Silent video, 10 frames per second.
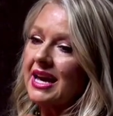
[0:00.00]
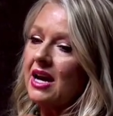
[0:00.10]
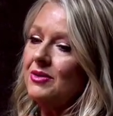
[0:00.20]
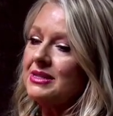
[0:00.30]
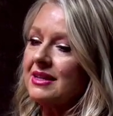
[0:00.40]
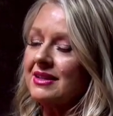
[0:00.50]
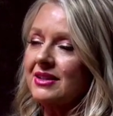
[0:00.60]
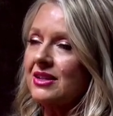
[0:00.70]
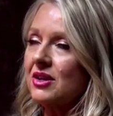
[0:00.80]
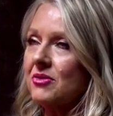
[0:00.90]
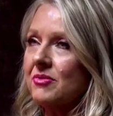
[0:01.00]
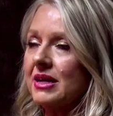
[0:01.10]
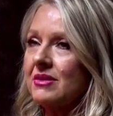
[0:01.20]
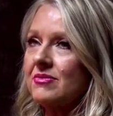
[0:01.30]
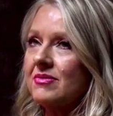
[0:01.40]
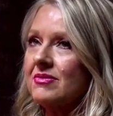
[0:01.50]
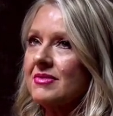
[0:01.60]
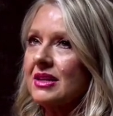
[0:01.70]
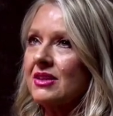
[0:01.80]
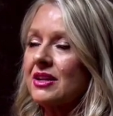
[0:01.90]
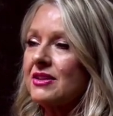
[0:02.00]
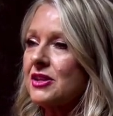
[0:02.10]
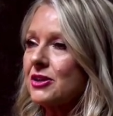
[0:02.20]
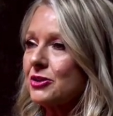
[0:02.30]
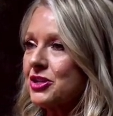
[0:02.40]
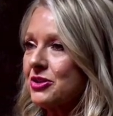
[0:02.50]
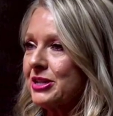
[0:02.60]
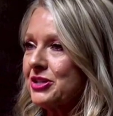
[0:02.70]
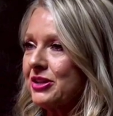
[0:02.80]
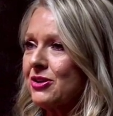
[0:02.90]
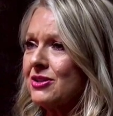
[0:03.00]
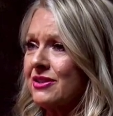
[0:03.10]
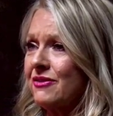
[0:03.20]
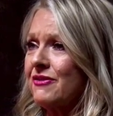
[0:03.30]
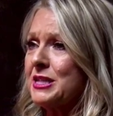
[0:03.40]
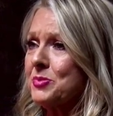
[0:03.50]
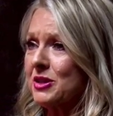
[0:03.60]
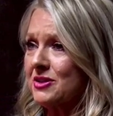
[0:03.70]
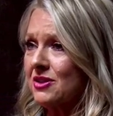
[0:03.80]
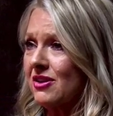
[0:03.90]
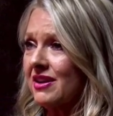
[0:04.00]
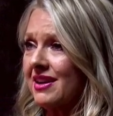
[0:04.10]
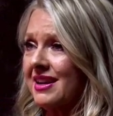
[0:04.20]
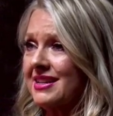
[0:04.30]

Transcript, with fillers: I always say, you know, my a lot of the younger generation calls it Facebook stalking.